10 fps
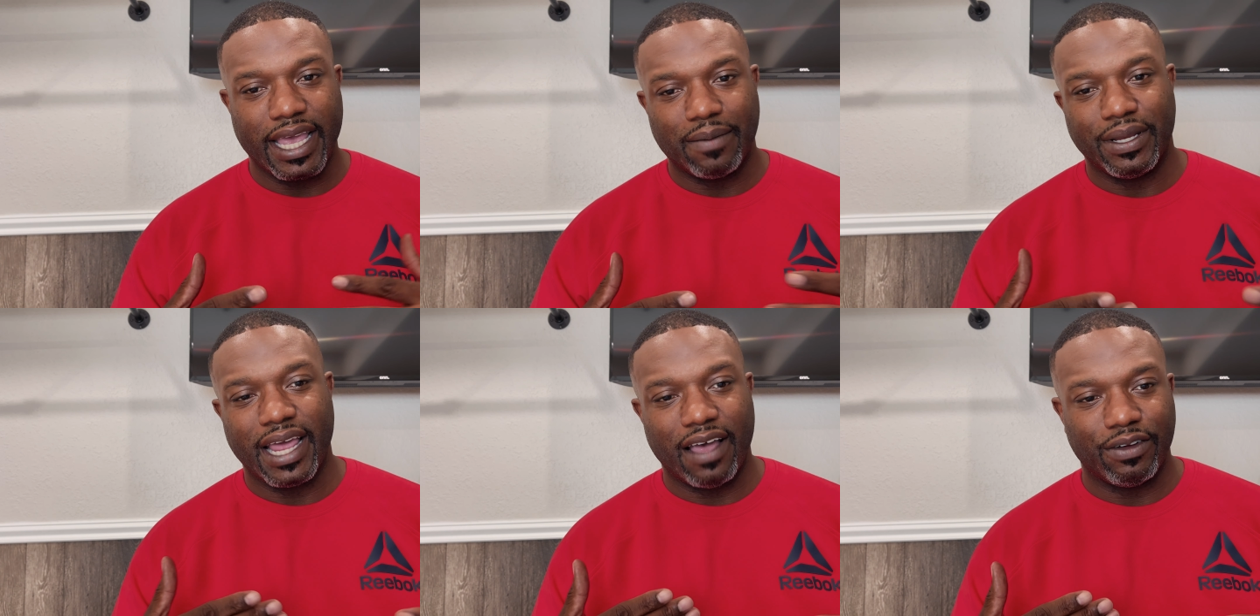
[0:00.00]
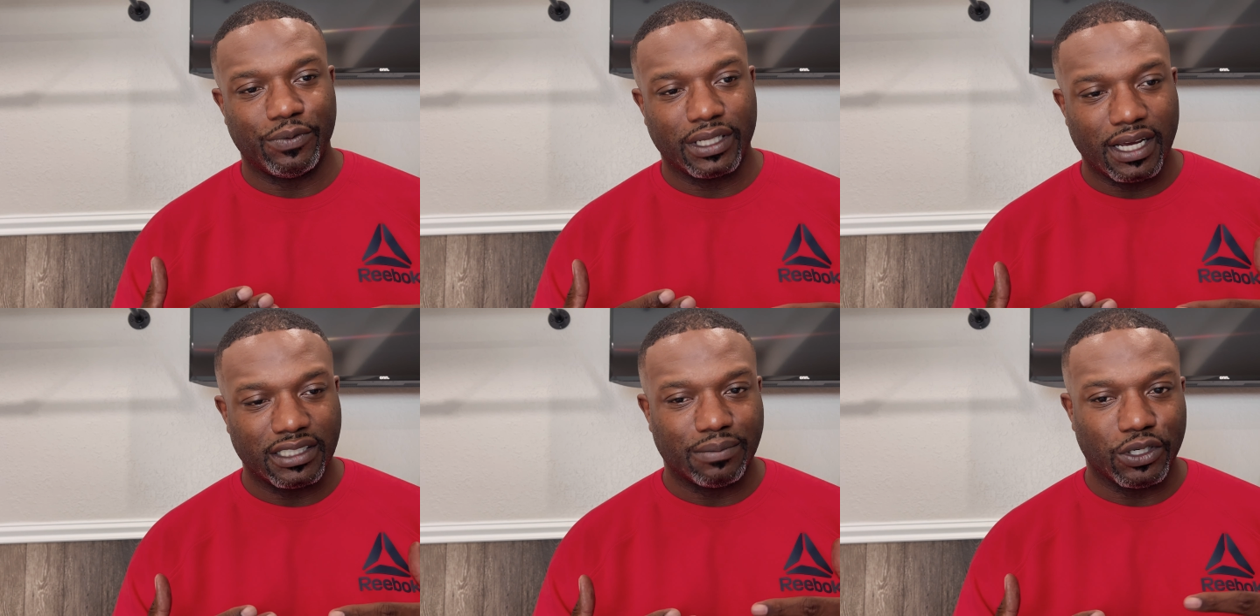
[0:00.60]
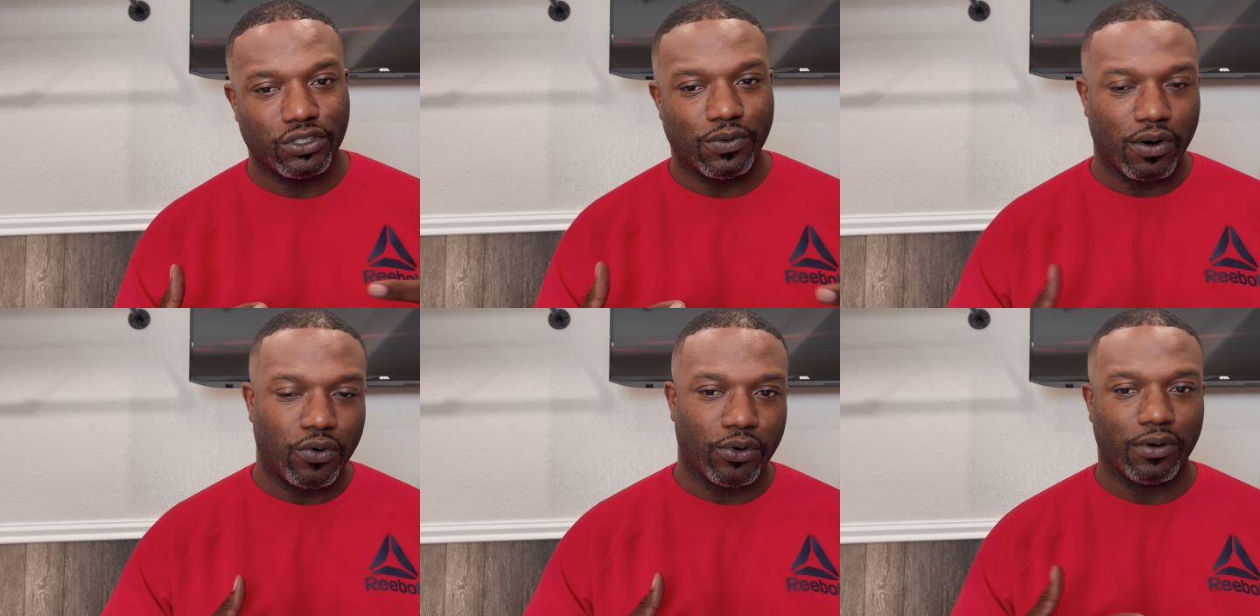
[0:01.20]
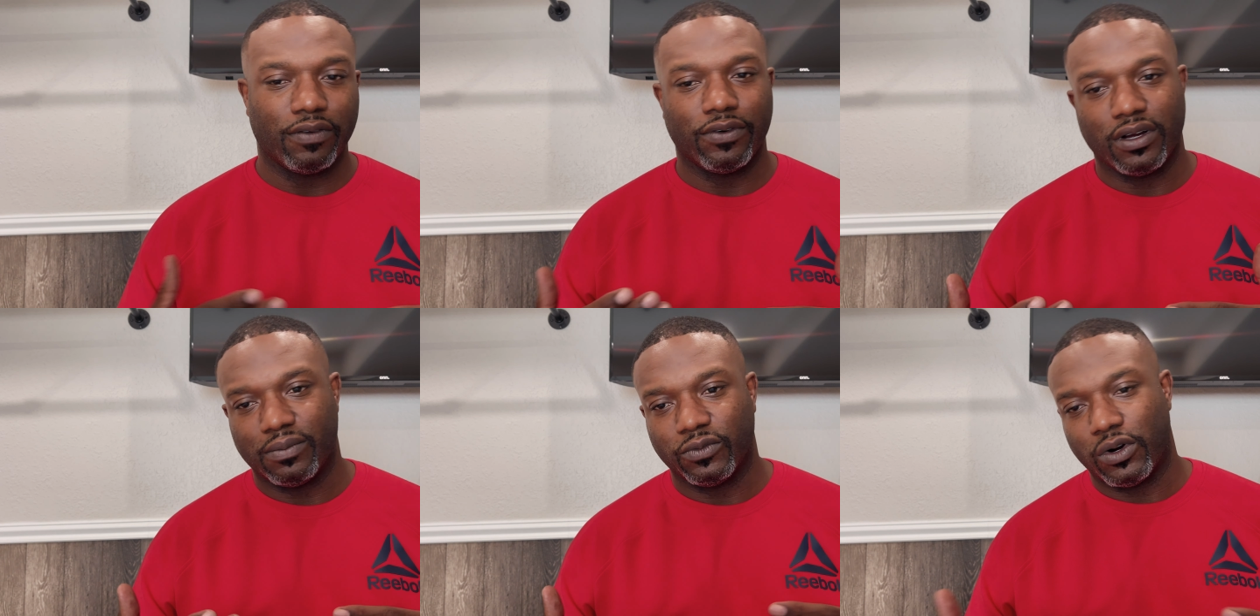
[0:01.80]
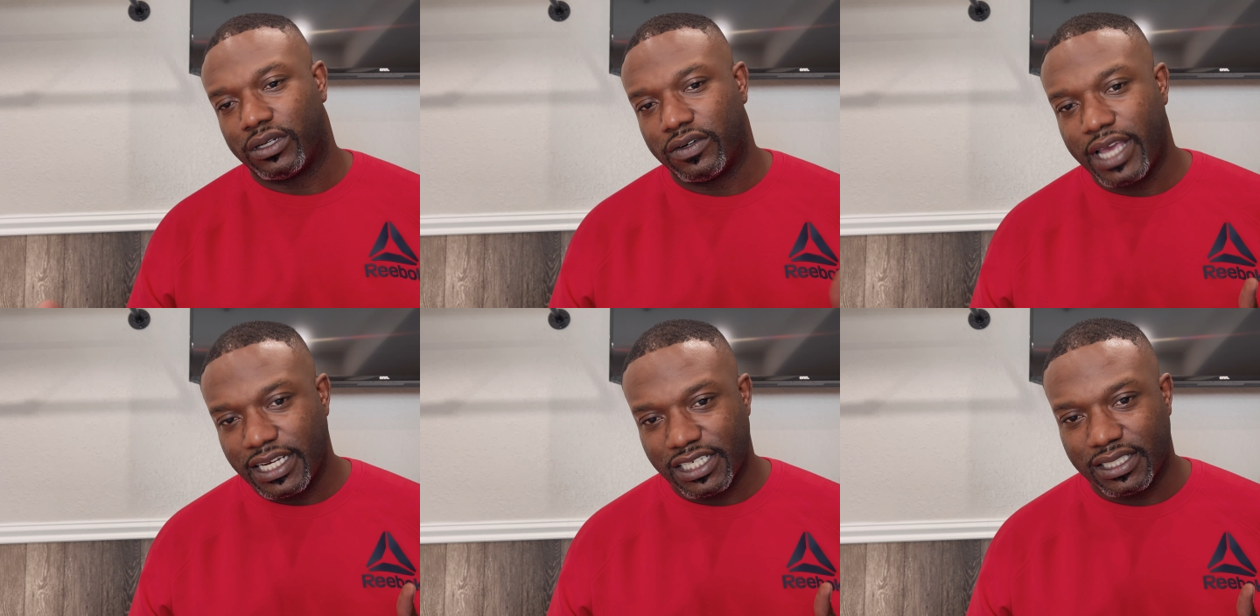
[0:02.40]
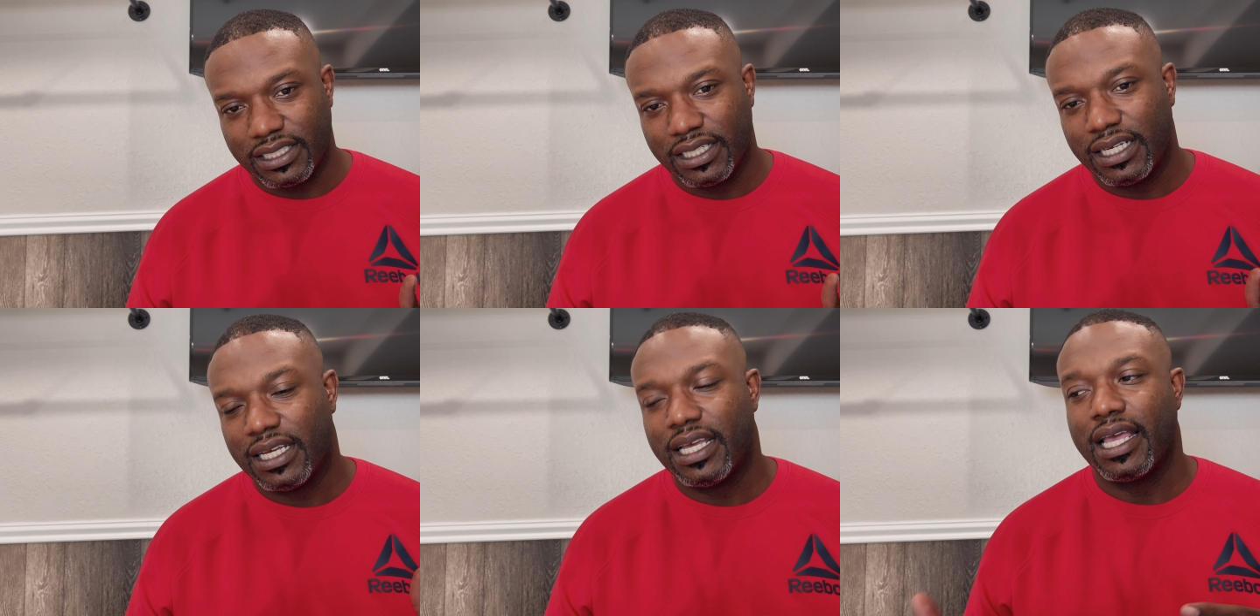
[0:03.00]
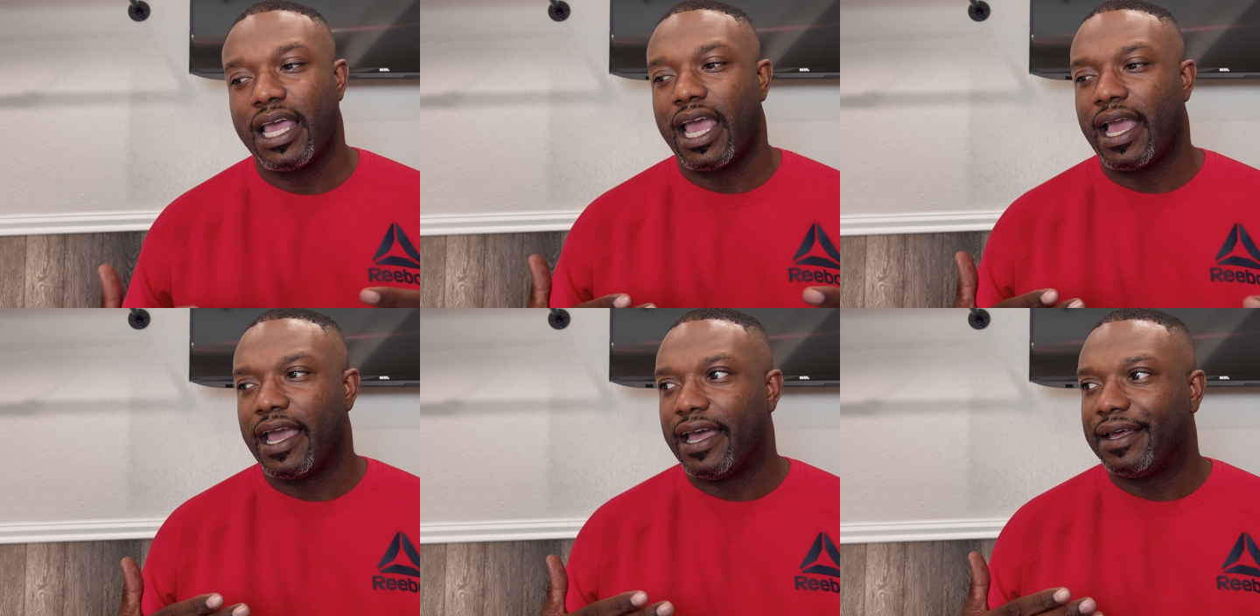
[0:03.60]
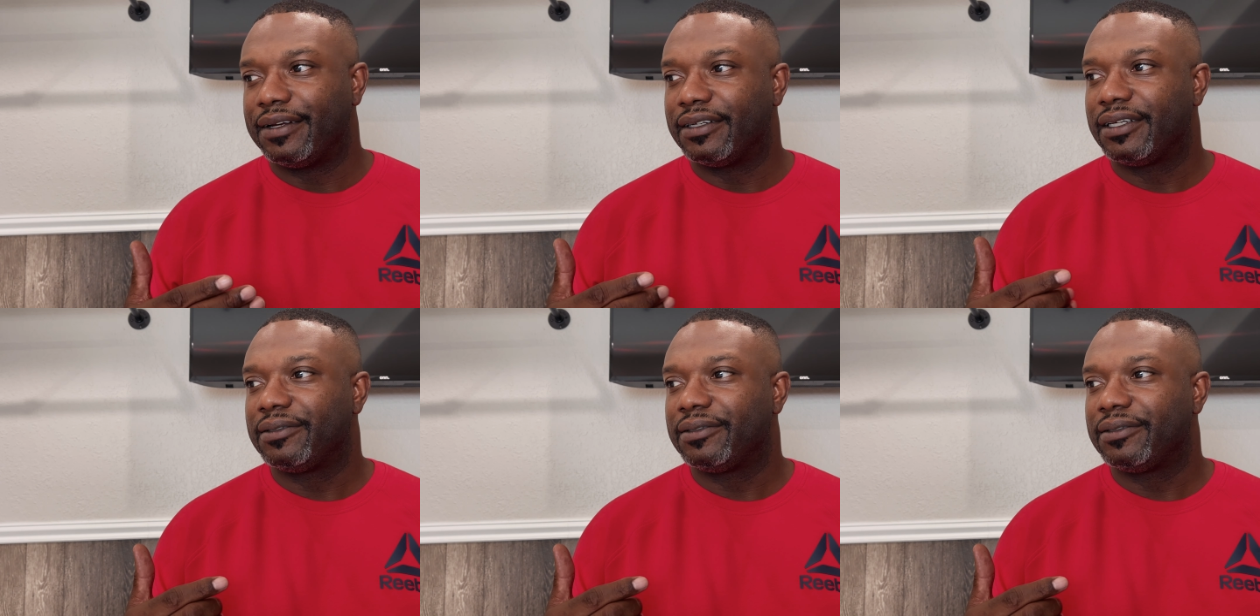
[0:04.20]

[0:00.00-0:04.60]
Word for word: had been having with customers who were ordering from wrong location. And